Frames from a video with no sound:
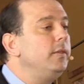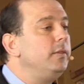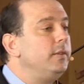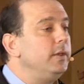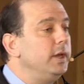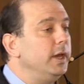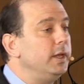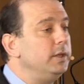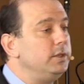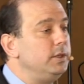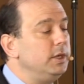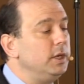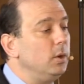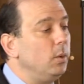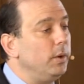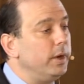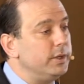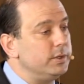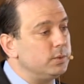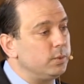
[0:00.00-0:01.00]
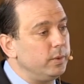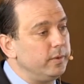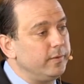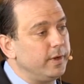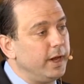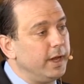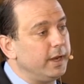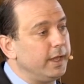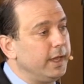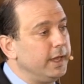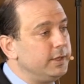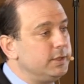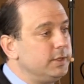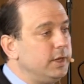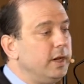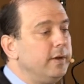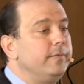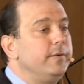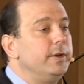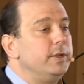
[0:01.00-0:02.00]
the idea was we've got to get
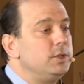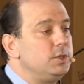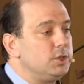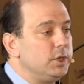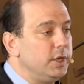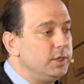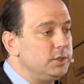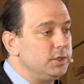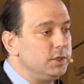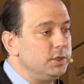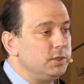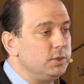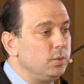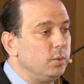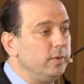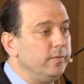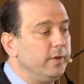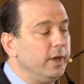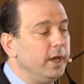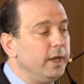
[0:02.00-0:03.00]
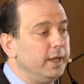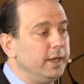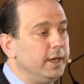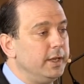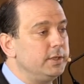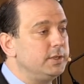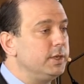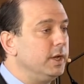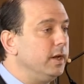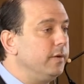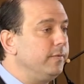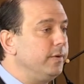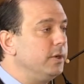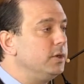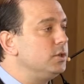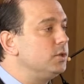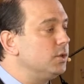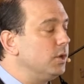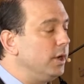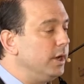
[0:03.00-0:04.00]
tough on judges, we've got to get tough
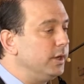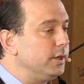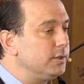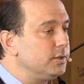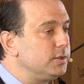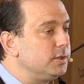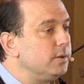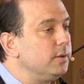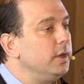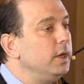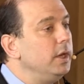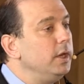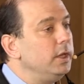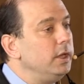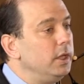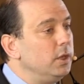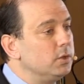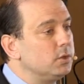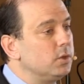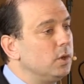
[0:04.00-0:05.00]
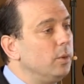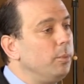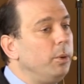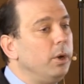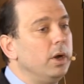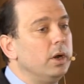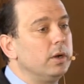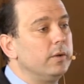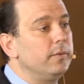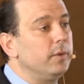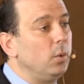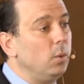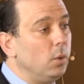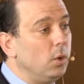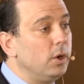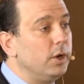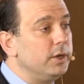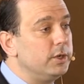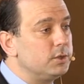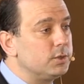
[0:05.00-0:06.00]
on drugs, you know, sort of part of the
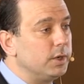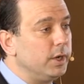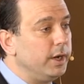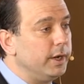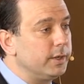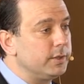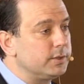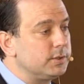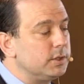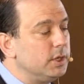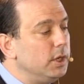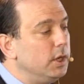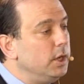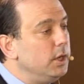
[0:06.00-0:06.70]
war on drugs.